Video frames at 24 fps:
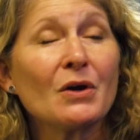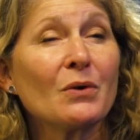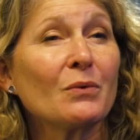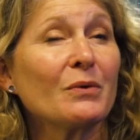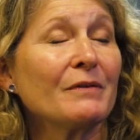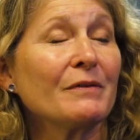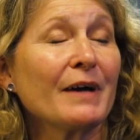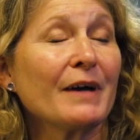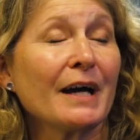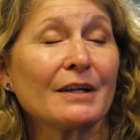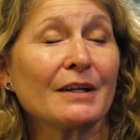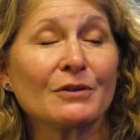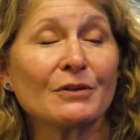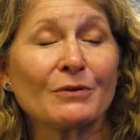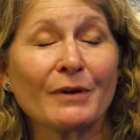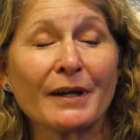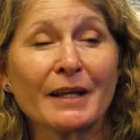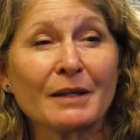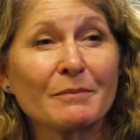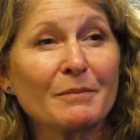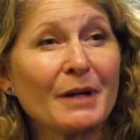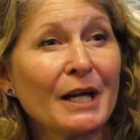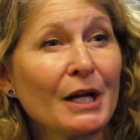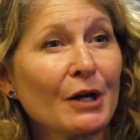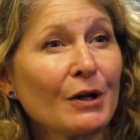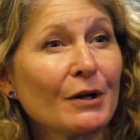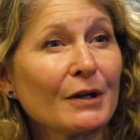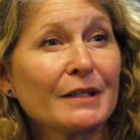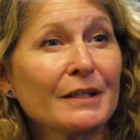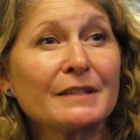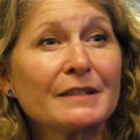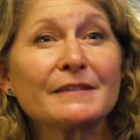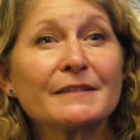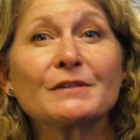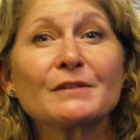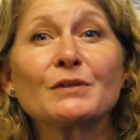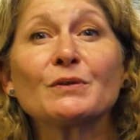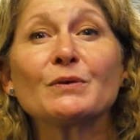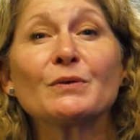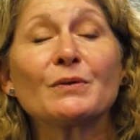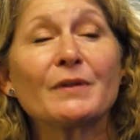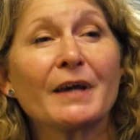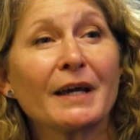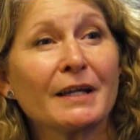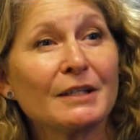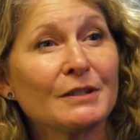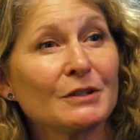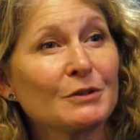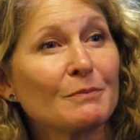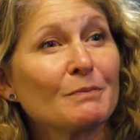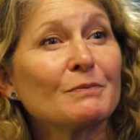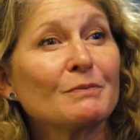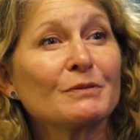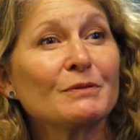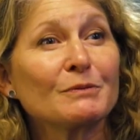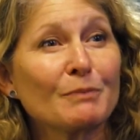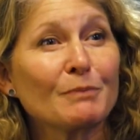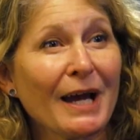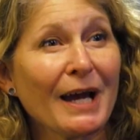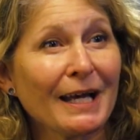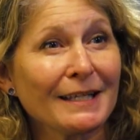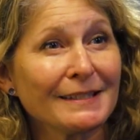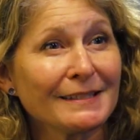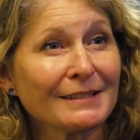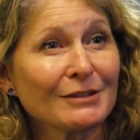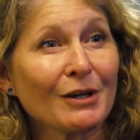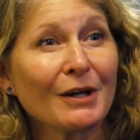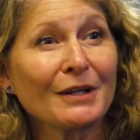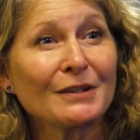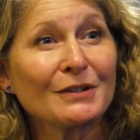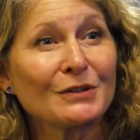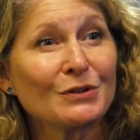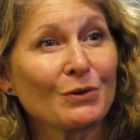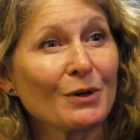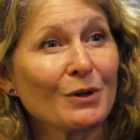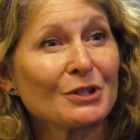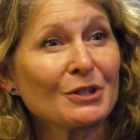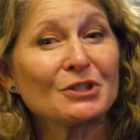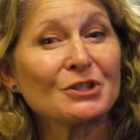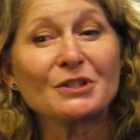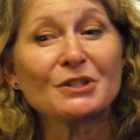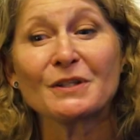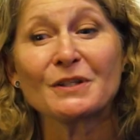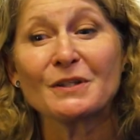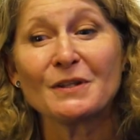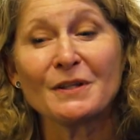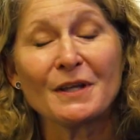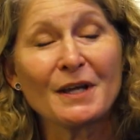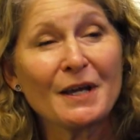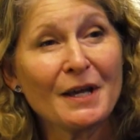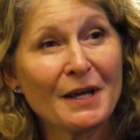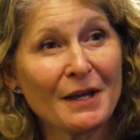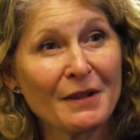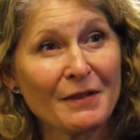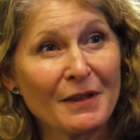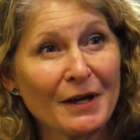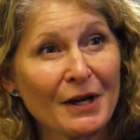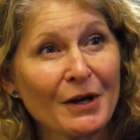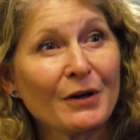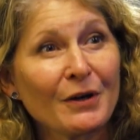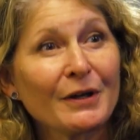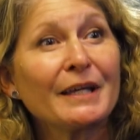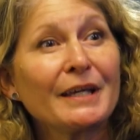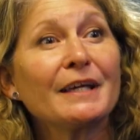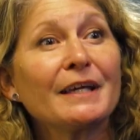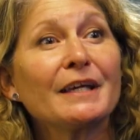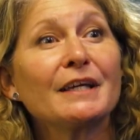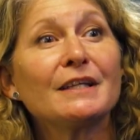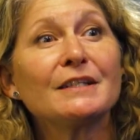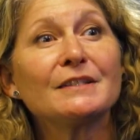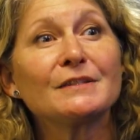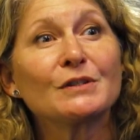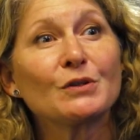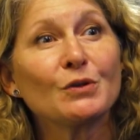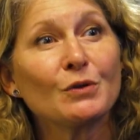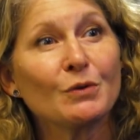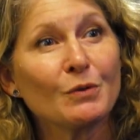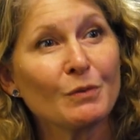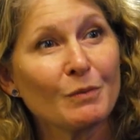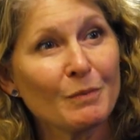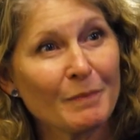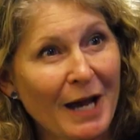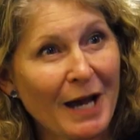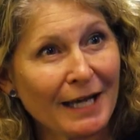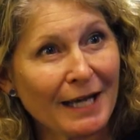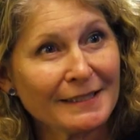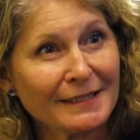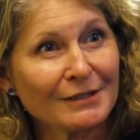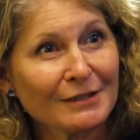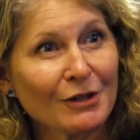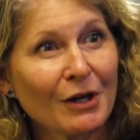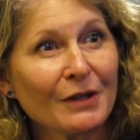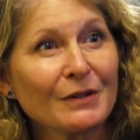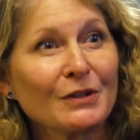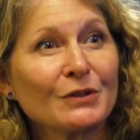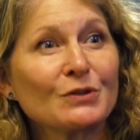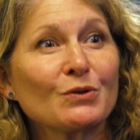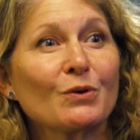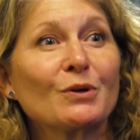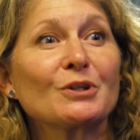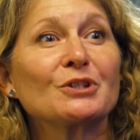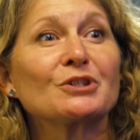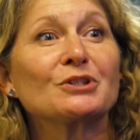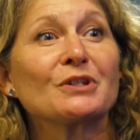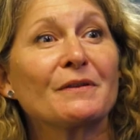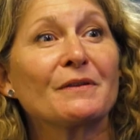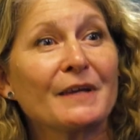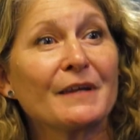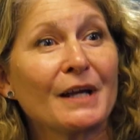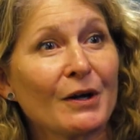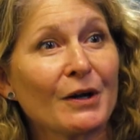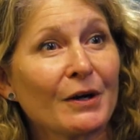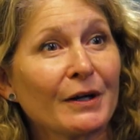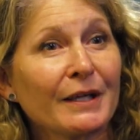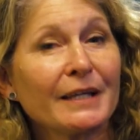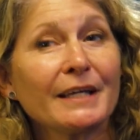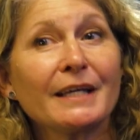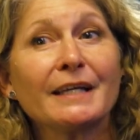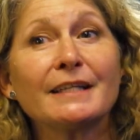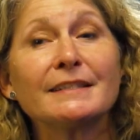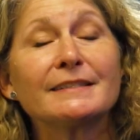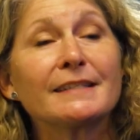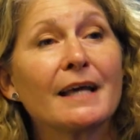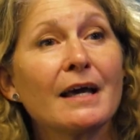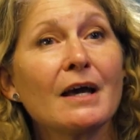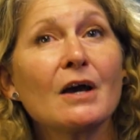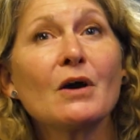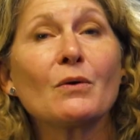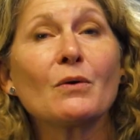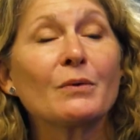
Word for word: We've had grandparents who then passed on the torch to their kids, who passed on the torch to their kids.